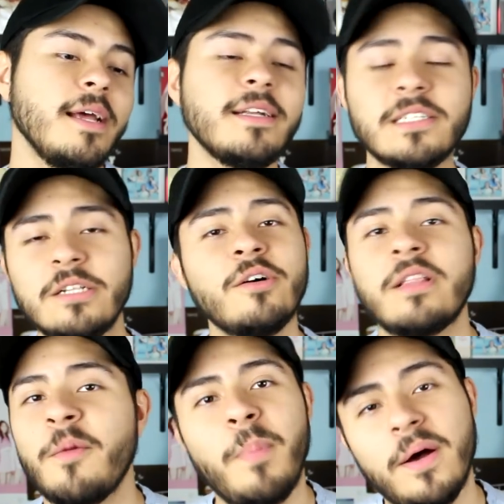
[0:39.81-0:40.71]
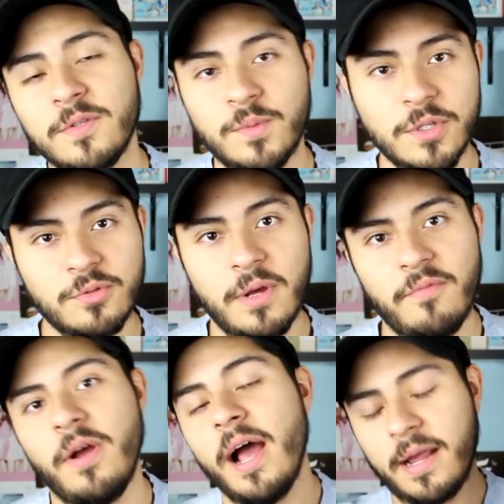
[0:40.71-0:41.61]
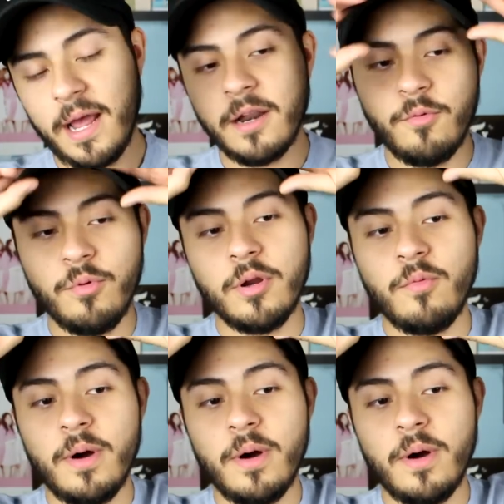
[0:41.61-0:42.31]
doesn't look like bounce whatsoever. I kinda would've